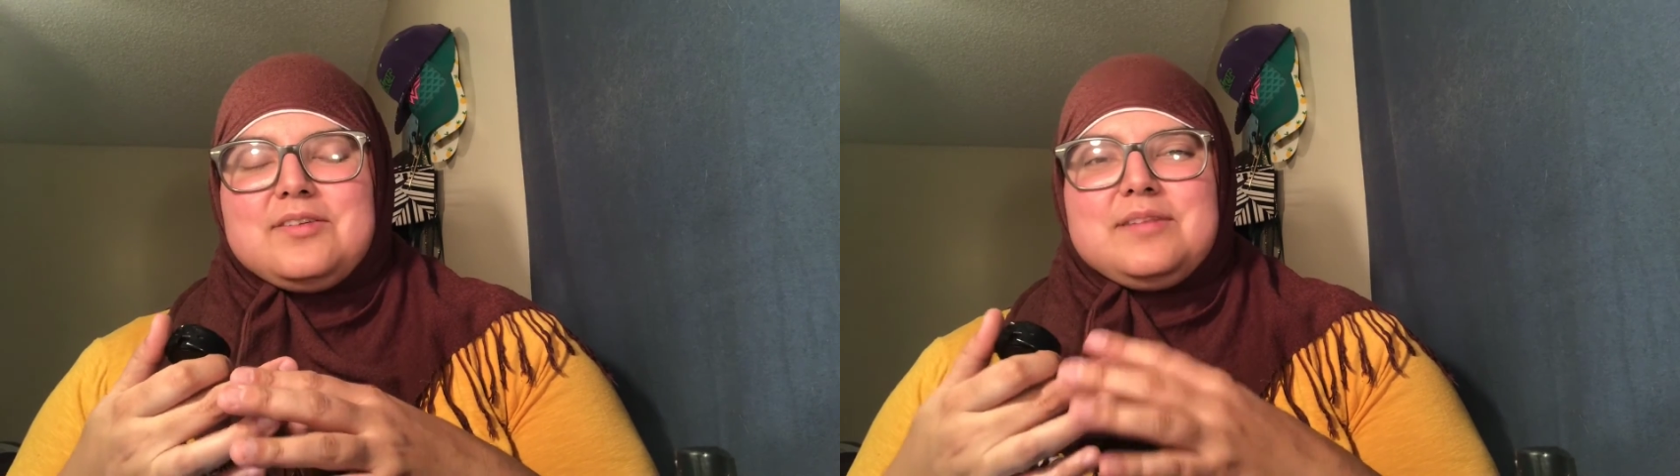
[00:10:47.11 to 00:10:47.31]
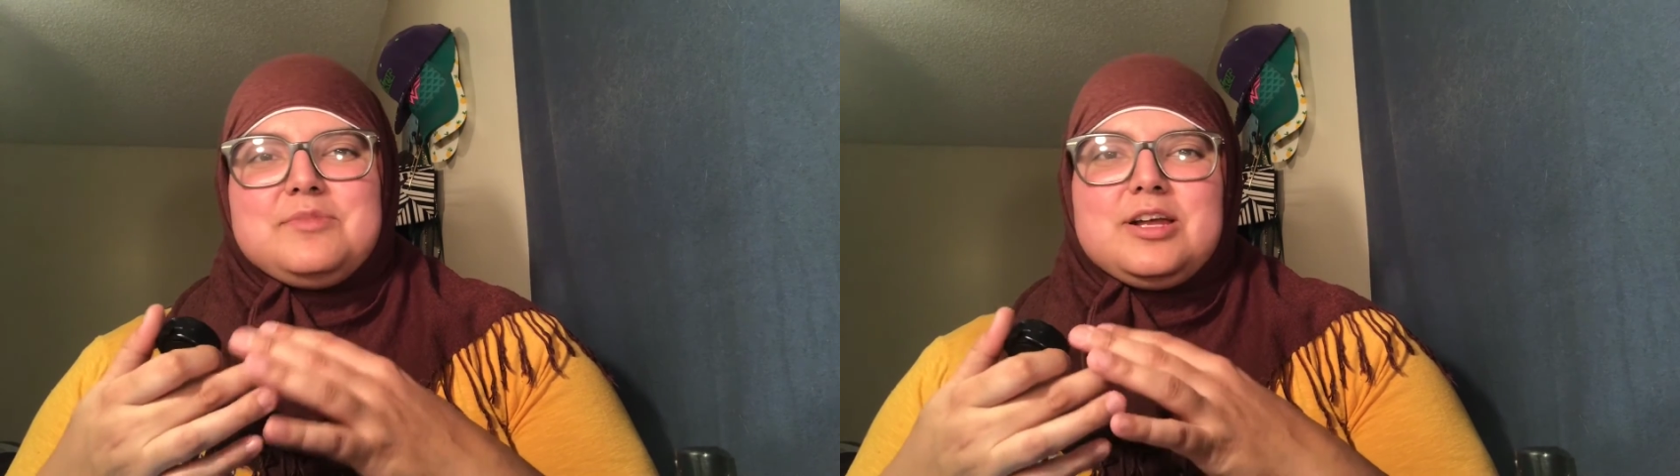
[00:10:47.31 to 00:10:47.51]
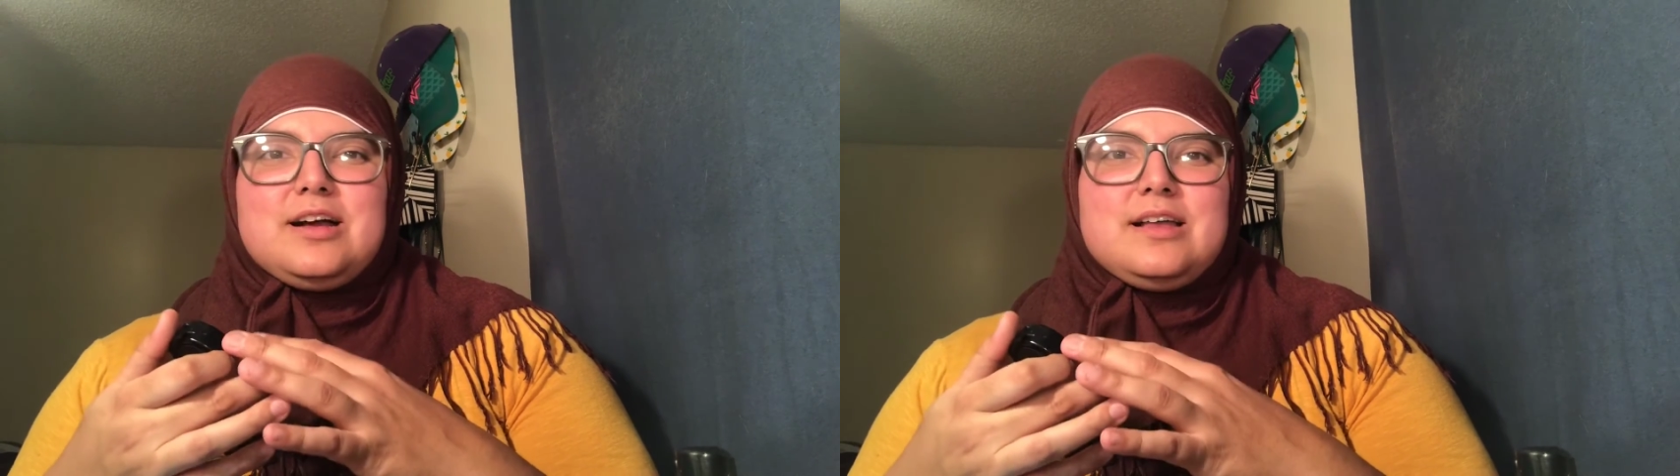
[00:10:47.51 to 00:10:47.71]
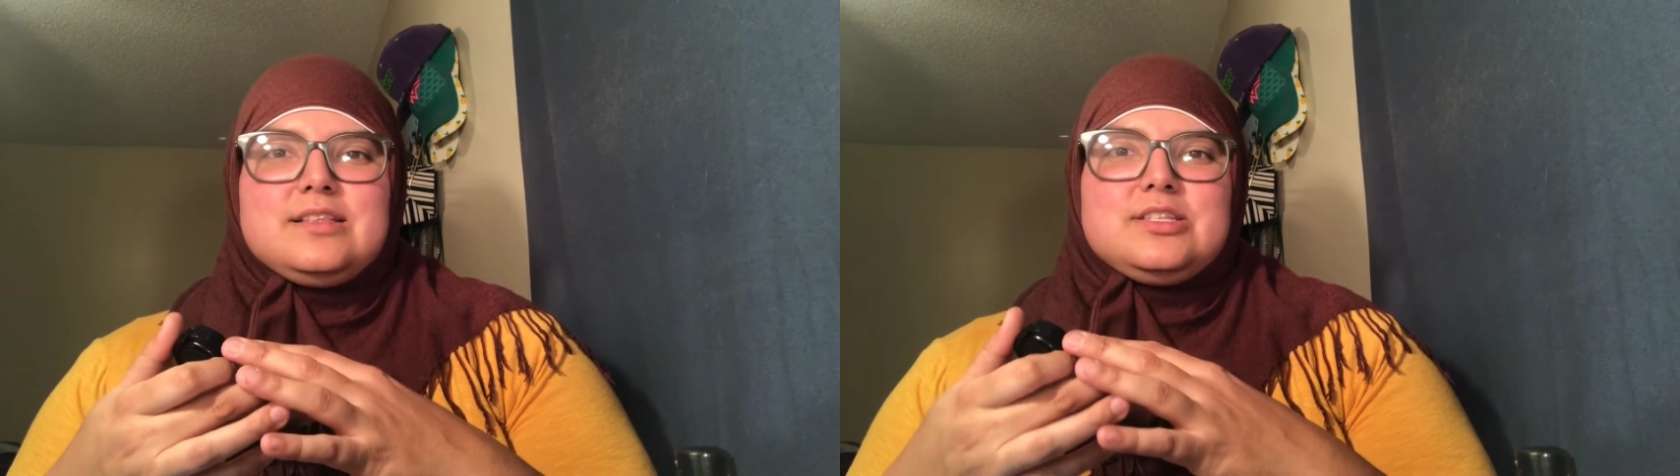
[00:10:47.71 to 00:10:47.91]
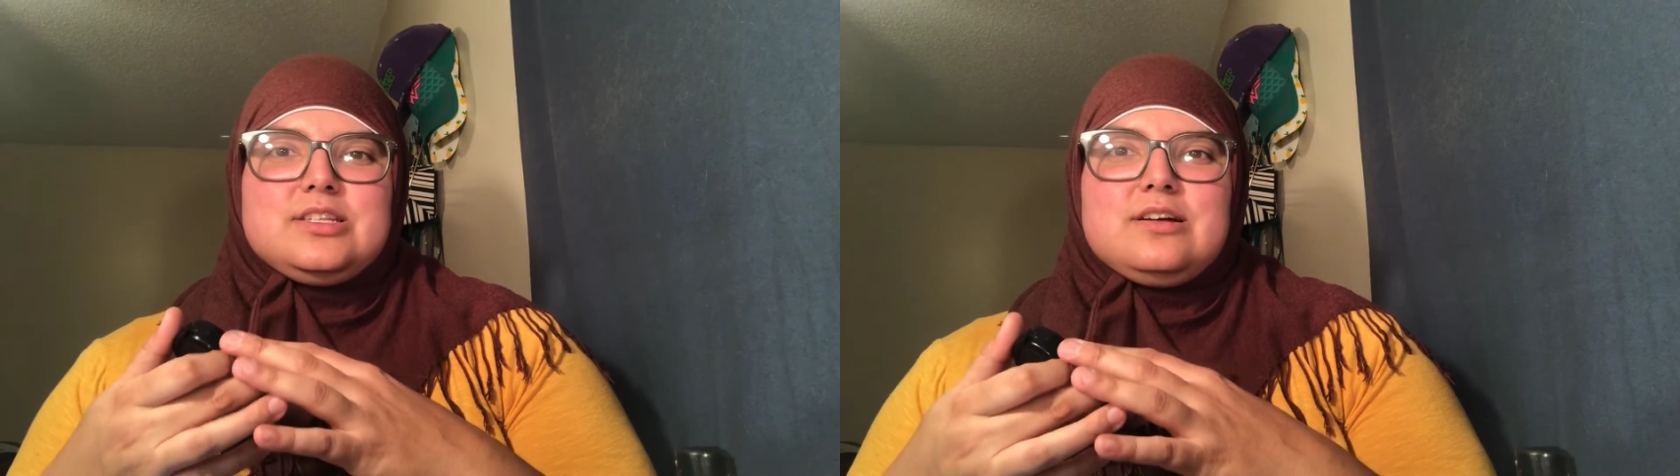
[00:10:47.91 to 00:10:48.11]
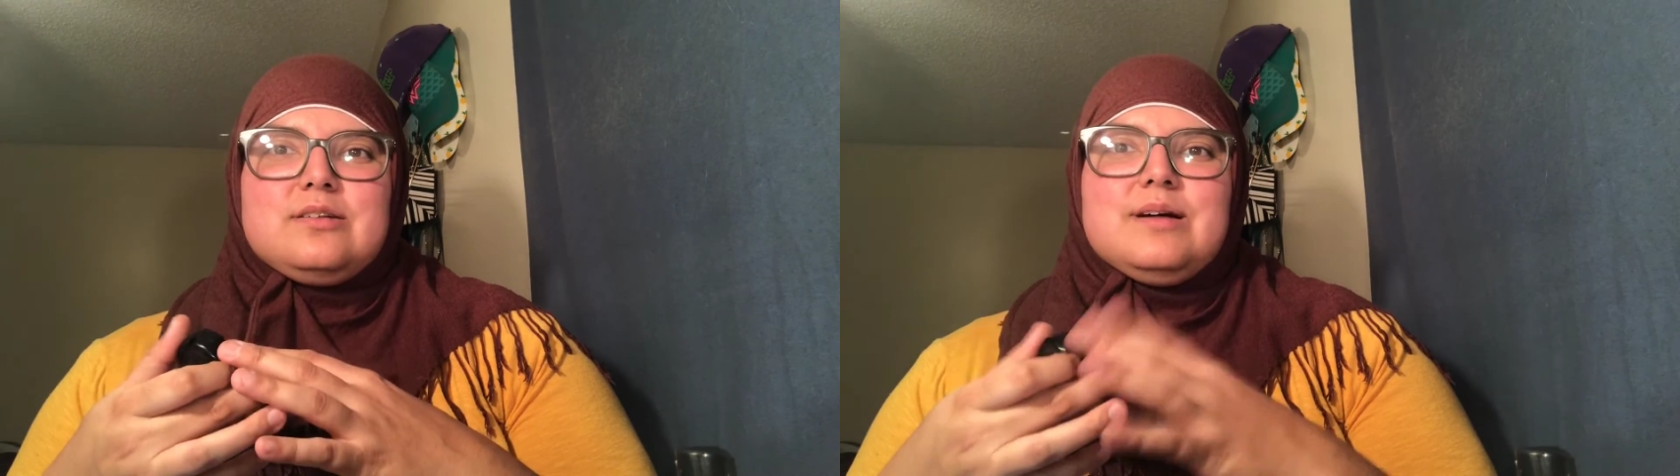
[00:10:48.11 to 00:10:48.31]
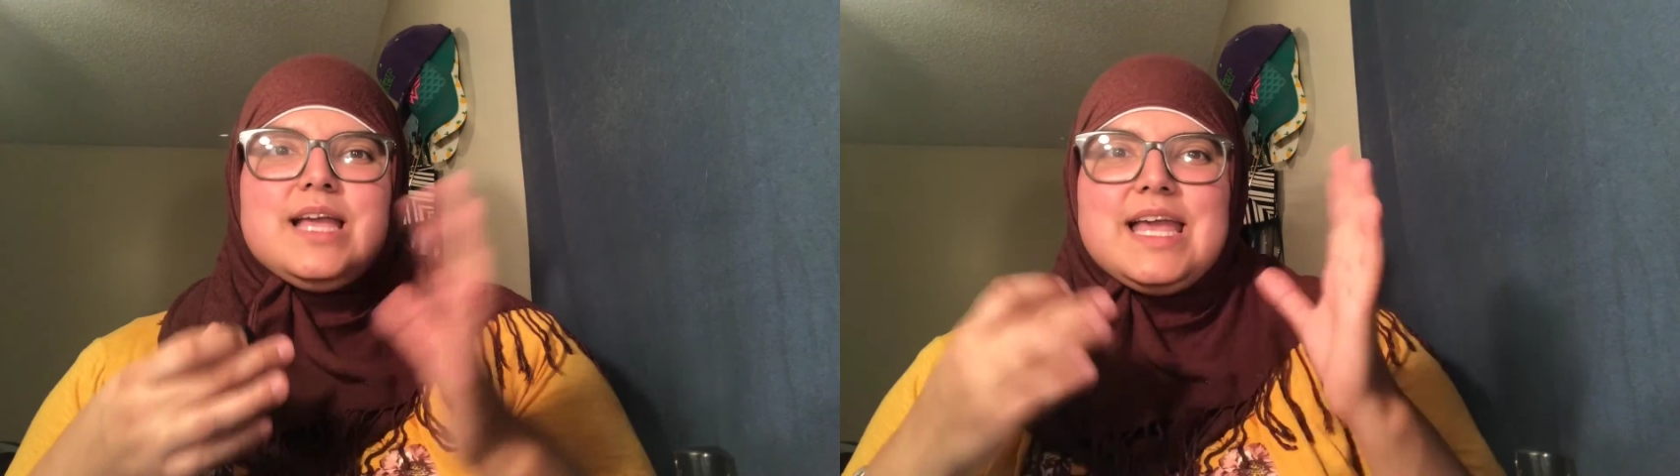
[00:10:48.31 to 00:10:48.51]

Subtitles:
and I'm not so